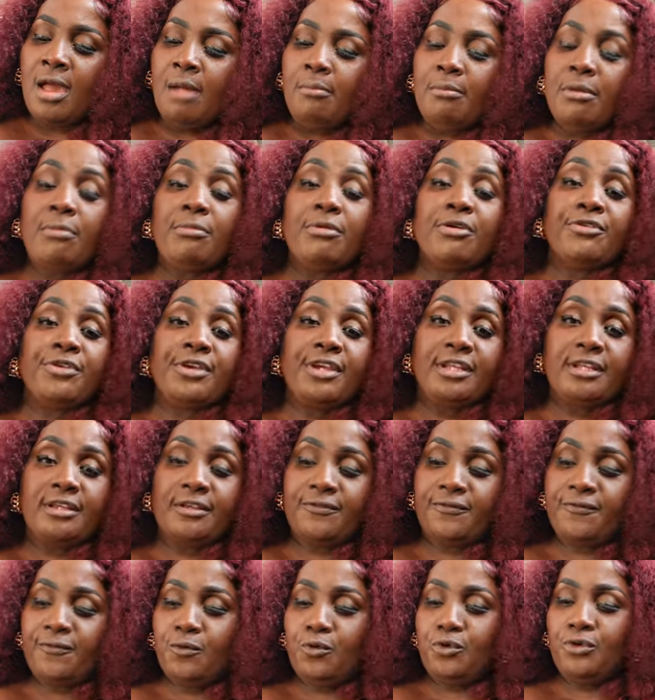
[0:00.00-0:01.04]
Let me read it
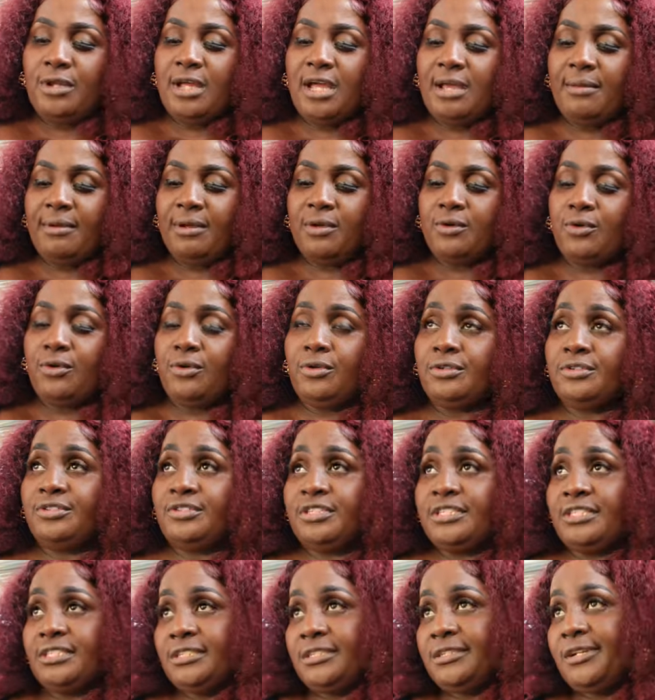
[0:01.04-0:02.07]
for now. I couldn't
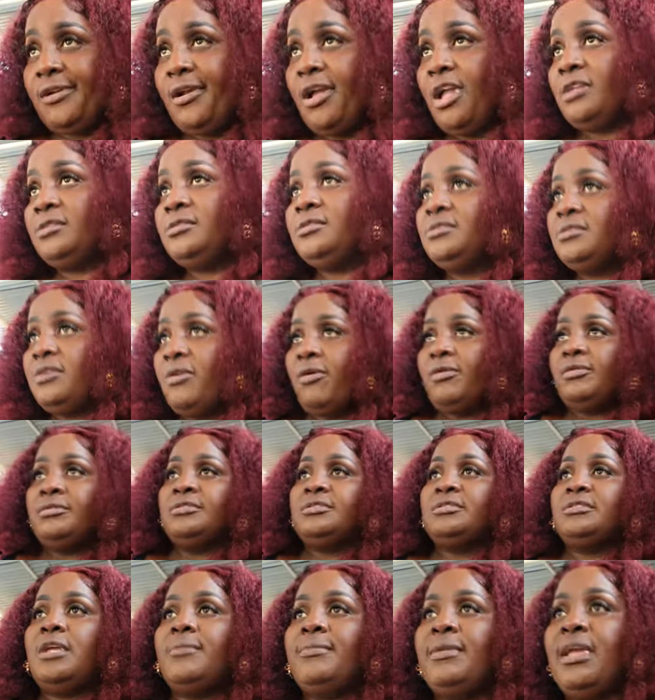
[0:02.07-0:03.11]
see.
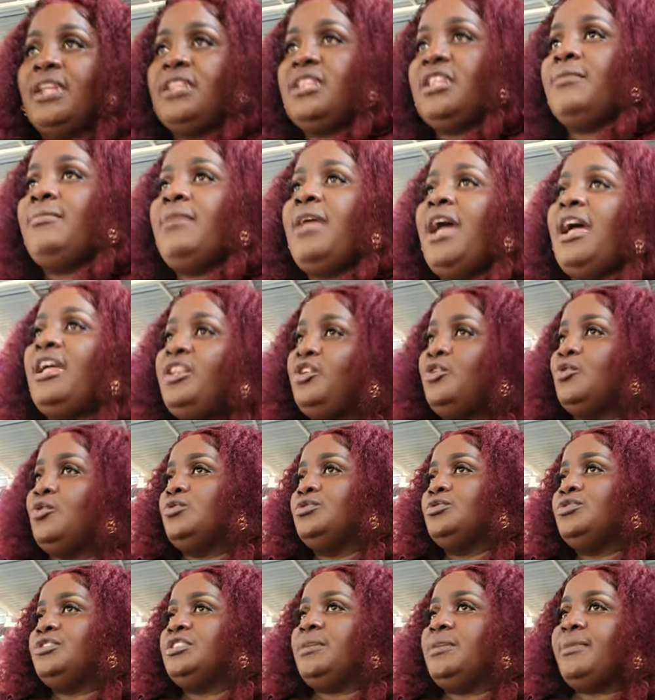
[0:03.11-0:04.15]
Them are
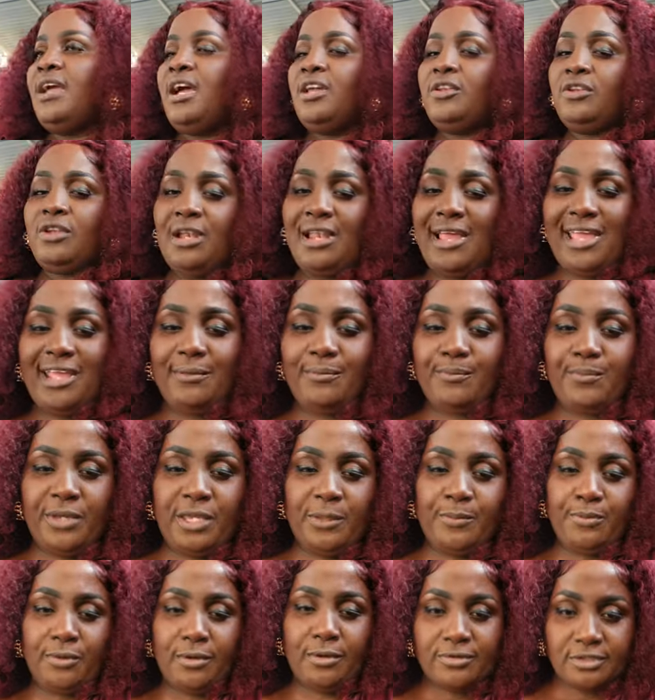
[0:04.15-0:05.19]
news, them are not like
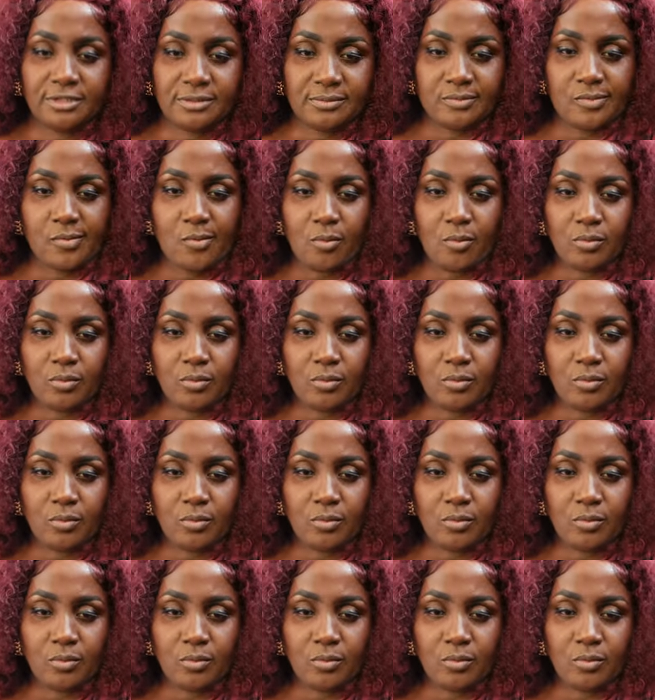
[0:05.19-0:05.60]
people something.